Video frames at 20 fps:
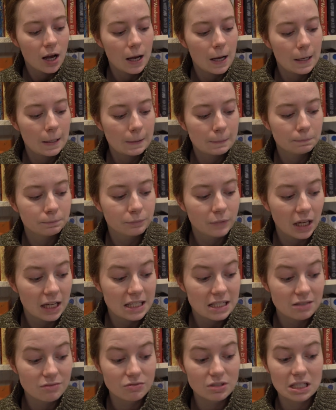I
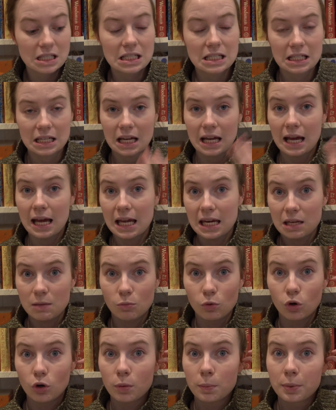didn't read
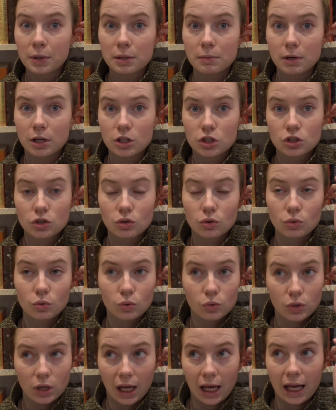anymore pretty much
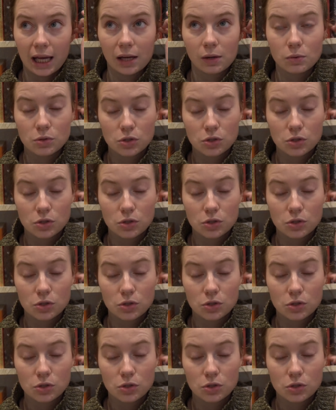all day. It